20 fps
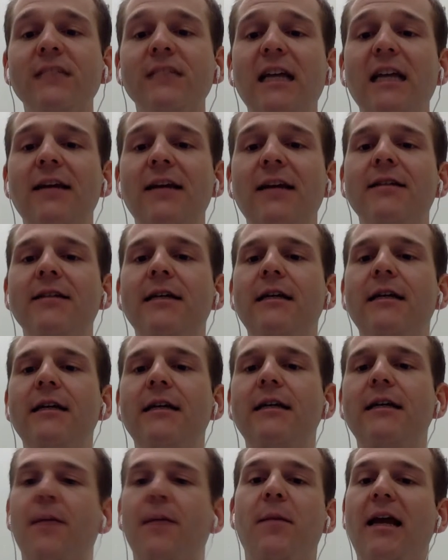And
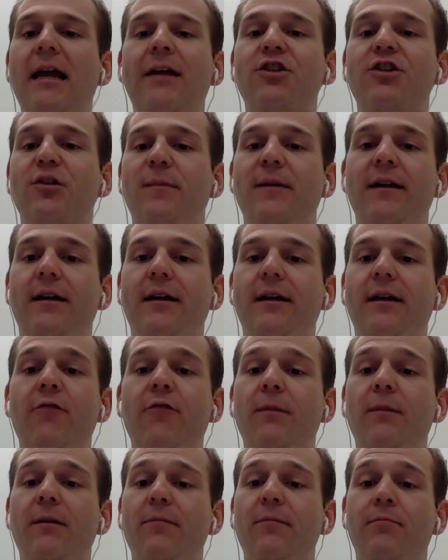that may actually be a
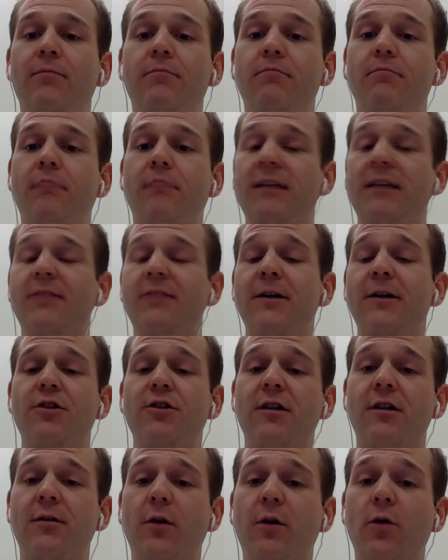government-based
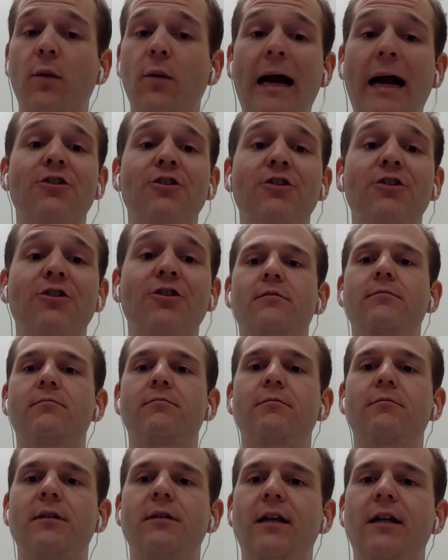budget, a
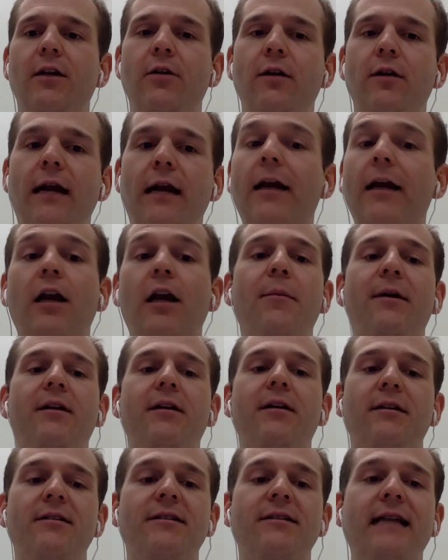rational, an
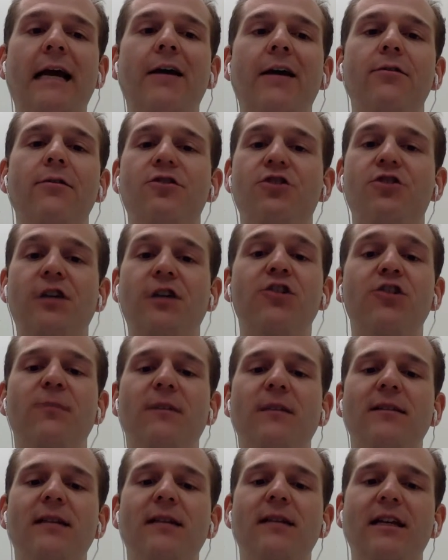economically sound
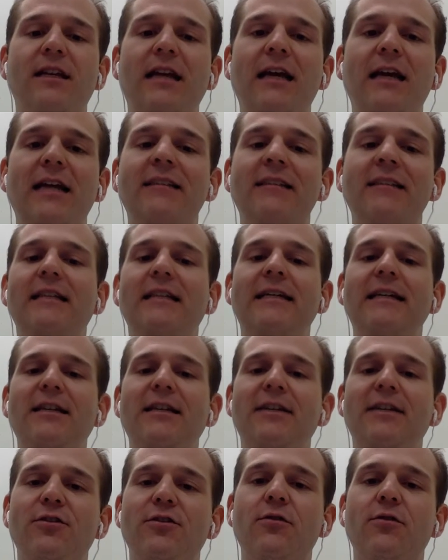judgment. And yet
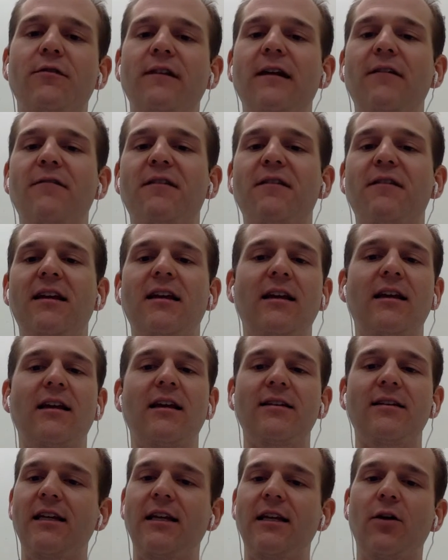you're sort of left
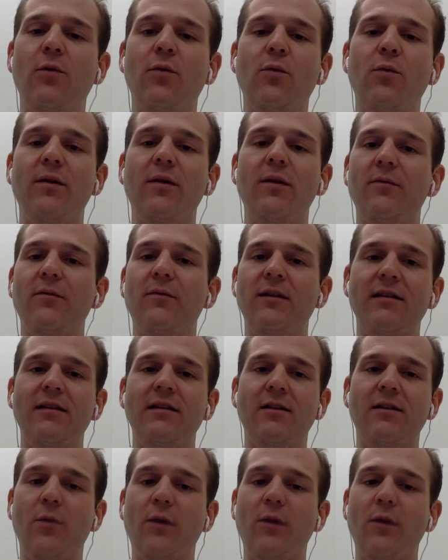thinking,
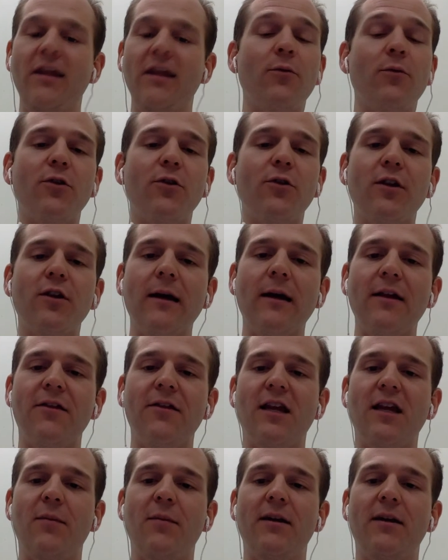we think we're doing the right
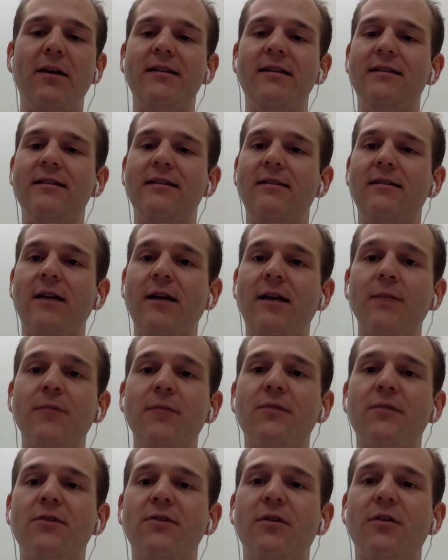thing, but it comes
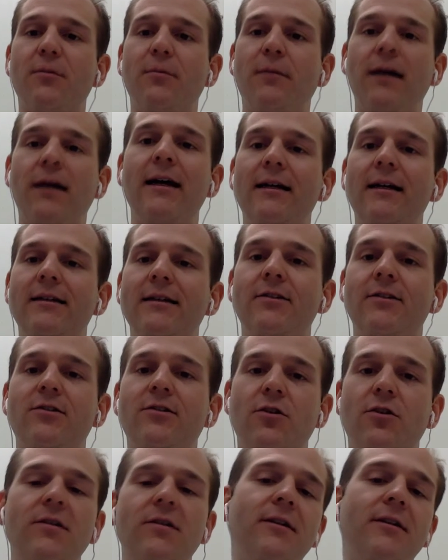from a certain bias, a
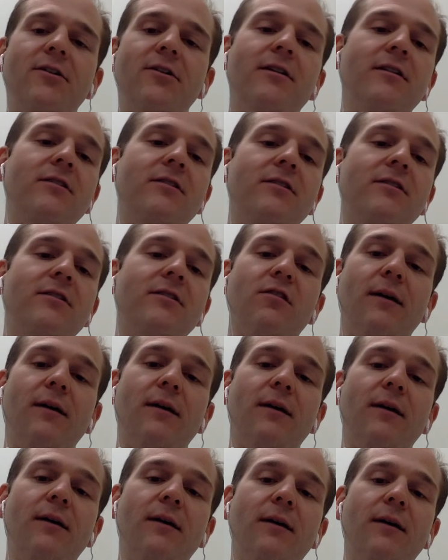certain utilitarian sort of
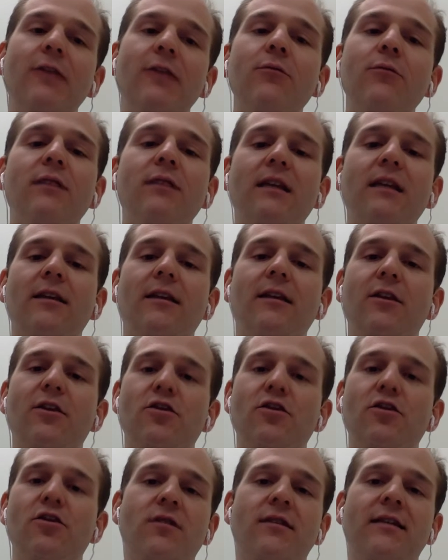bias. And I don't think that the
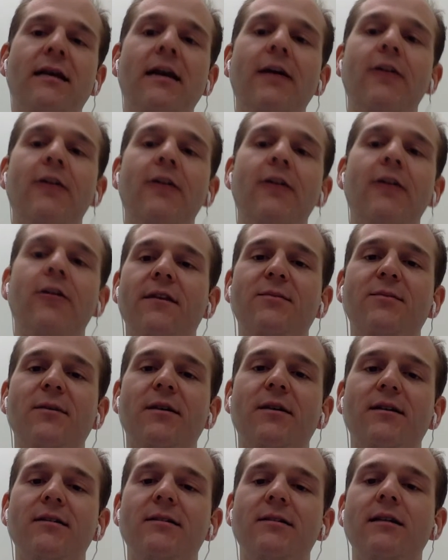jury's out on this,
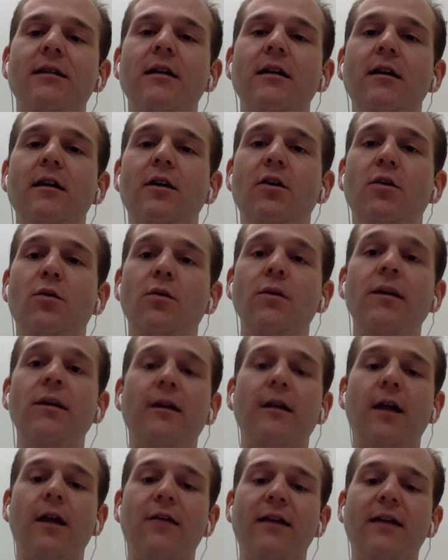because really
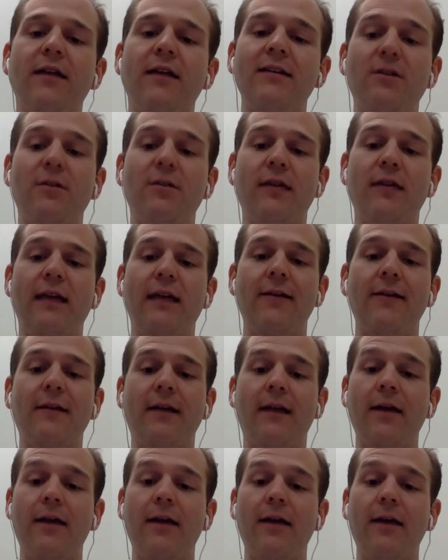a lot of it has to do with
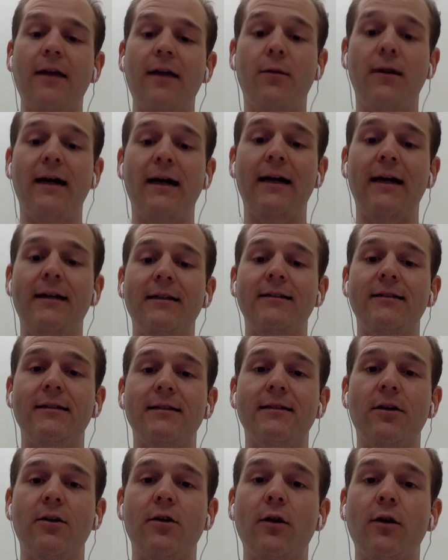ethical
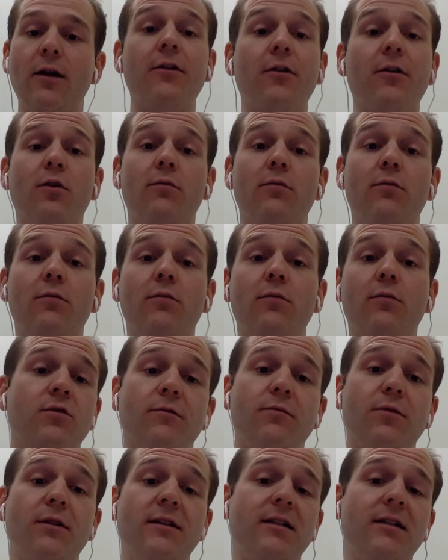biases or ethical
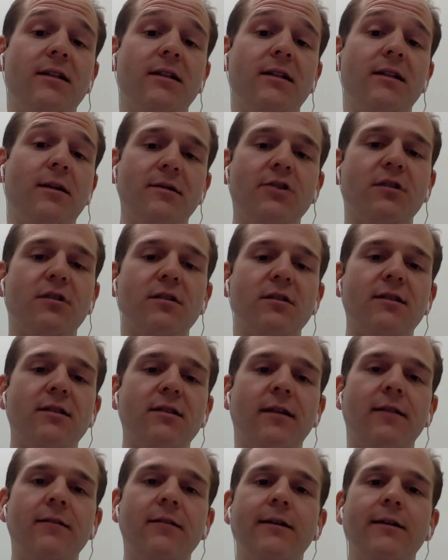sort of presuppositions
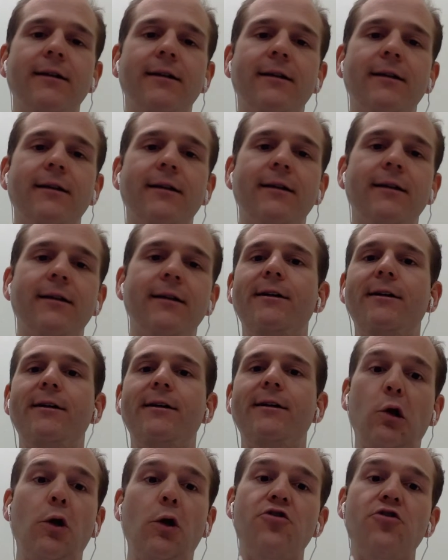that
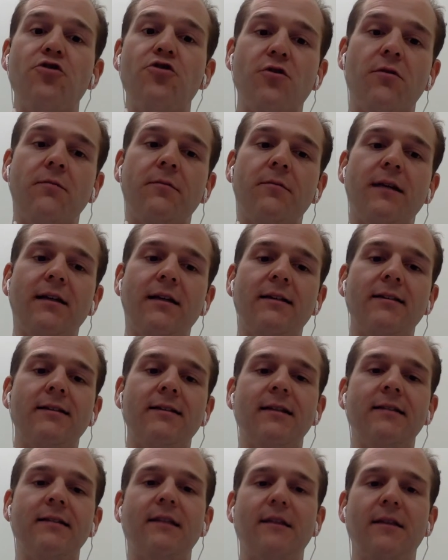are larger in a
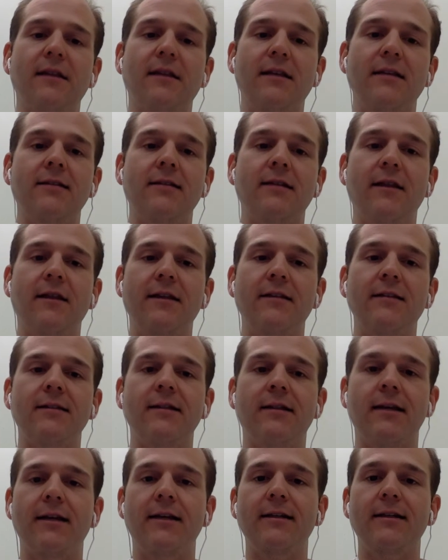sense than these
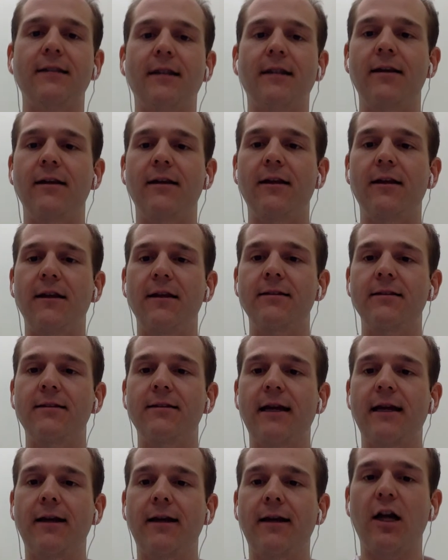studies, than
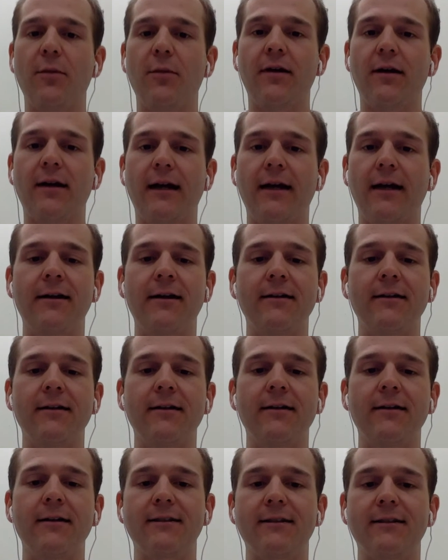these economic
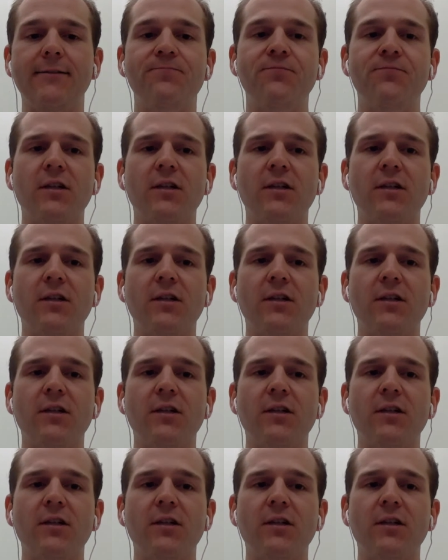analyses.